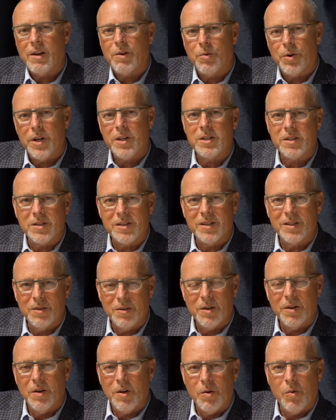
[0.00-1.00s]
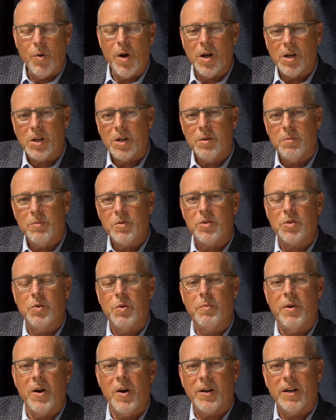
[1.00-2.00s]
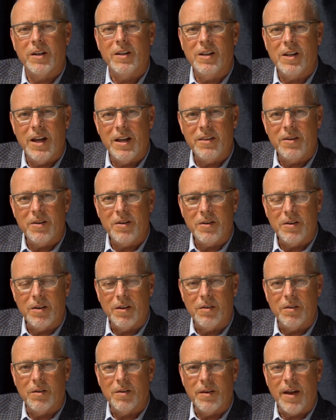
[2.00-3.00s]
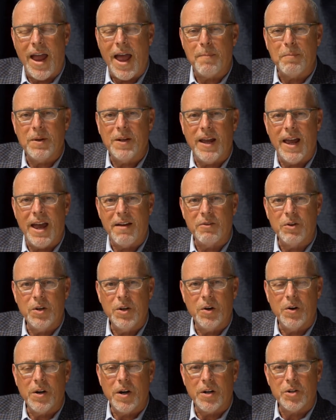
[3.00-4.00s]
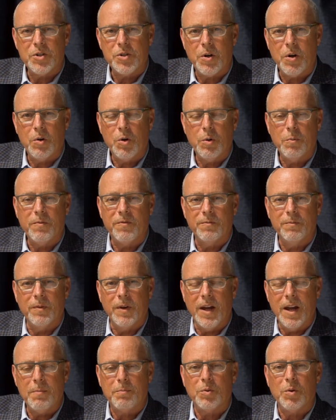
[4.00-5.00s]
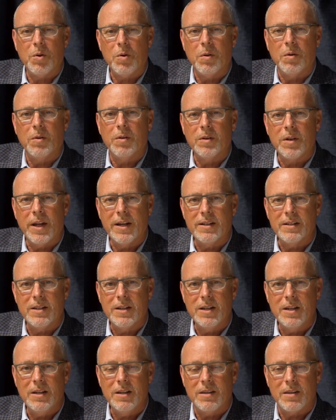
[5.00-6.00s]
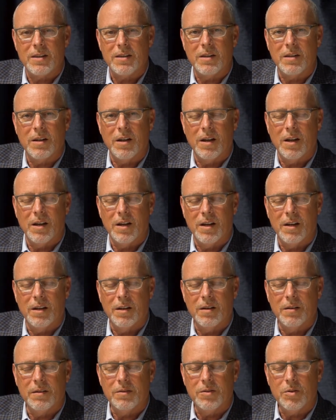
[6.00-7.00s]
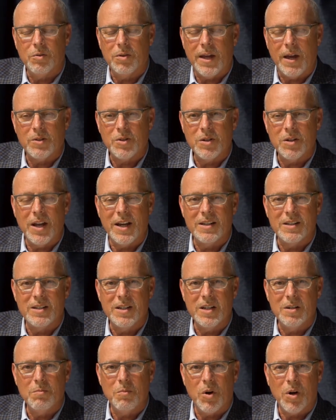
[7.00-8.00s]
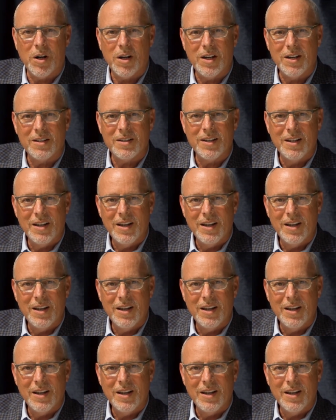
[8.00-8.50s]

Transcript: Chris, welcome to American Leather. Happy to have you here in our showroom, April 19th, 2019 market.